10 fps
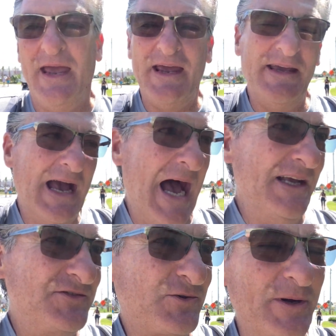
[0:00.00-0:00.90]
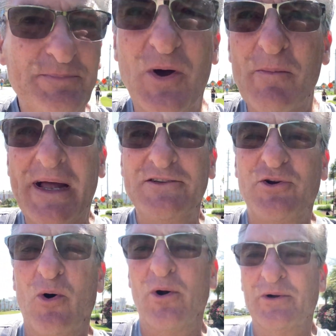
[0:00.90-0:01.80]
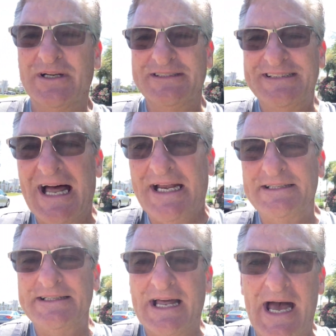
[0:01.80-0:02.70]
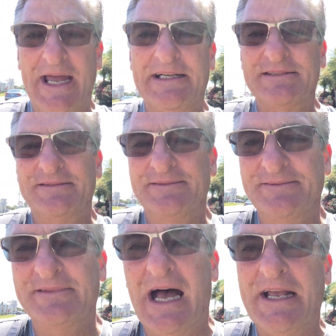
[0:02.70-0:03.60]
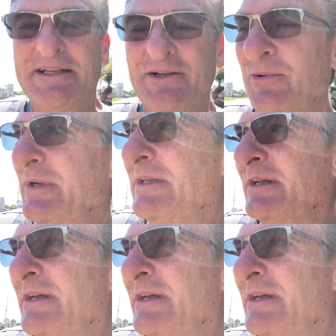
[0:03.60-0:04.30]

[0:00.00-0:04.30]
Hey guys, Crypto Mentor 99. How you doing?